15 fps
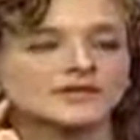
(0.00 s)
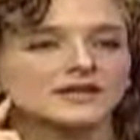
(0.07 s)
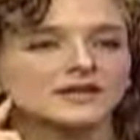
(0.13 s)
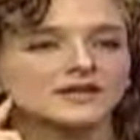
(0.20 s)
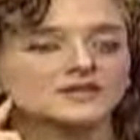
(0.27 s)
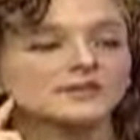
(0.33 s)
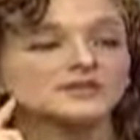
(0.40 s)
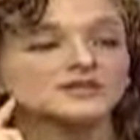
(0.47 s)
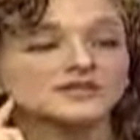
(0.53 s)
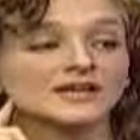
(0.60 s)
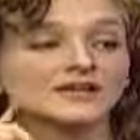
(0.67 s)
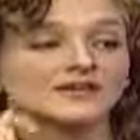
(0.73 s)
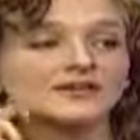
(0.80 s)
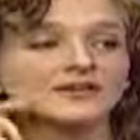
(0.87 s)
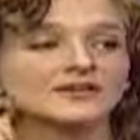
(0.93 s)
the real
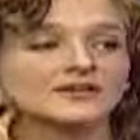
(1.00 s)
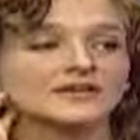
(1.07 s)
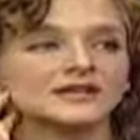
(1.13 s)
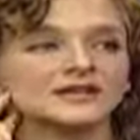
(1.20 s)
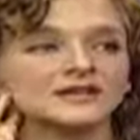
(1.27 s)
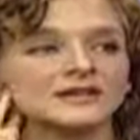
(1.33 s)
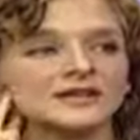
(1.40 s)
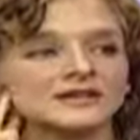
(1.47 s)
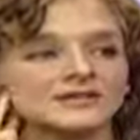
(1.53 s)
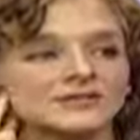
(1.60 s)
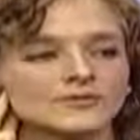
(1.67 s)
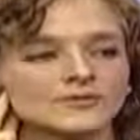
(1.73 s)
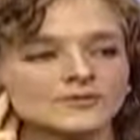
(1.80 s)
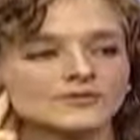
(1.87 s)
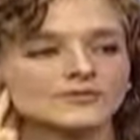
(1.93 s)
solidarity and
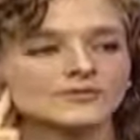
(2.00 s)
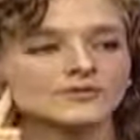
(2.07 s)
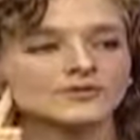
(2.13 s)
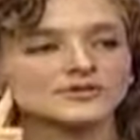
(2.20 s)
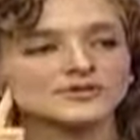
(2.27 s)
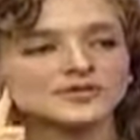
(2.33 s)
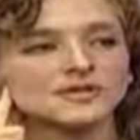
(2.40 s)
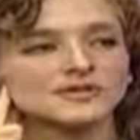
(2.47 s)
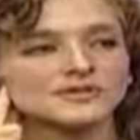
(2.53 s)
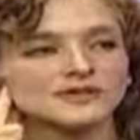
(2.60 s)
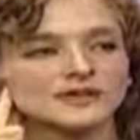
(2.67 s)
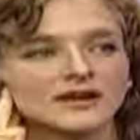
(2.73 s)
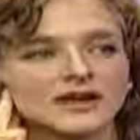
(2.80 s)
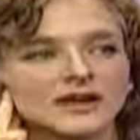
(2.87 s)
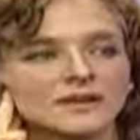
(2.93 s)
the real, the real change is
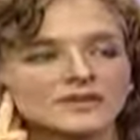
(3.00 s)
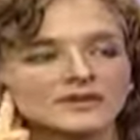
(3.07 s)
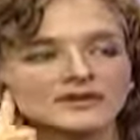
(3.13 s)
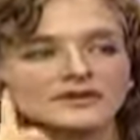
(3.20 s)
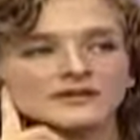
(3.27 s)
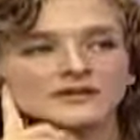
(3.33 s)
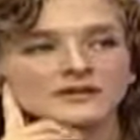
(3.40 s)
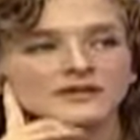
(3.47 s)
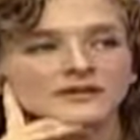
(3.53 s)
going to happen.